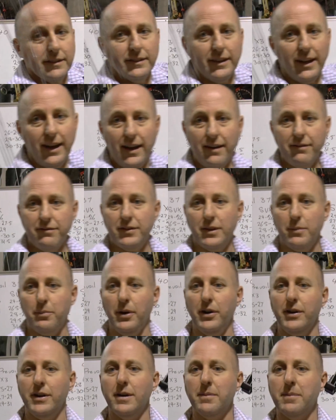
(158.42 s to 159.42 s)
to have the
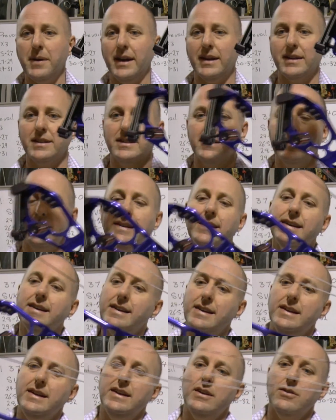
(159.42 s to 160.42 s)
Podium X
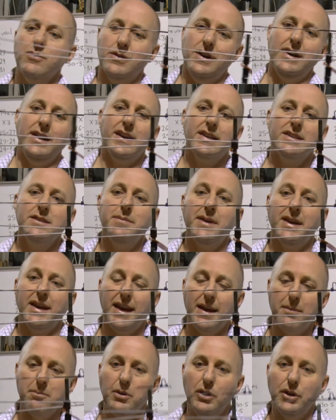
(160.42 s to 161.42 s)
right next to me
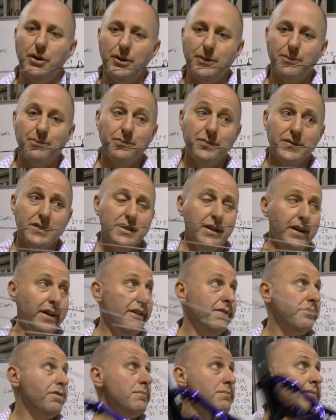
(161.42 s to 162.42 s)
in blue.
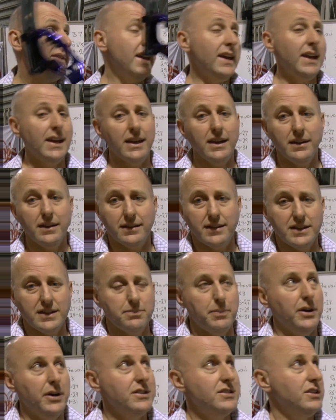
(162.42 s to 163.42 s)
So for me,
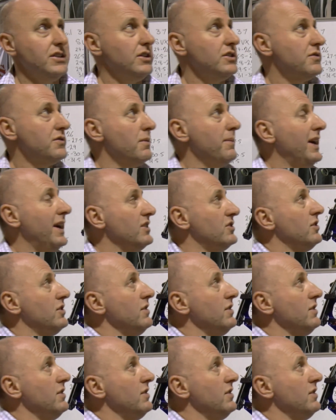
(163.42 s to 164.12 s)
this bow sells for about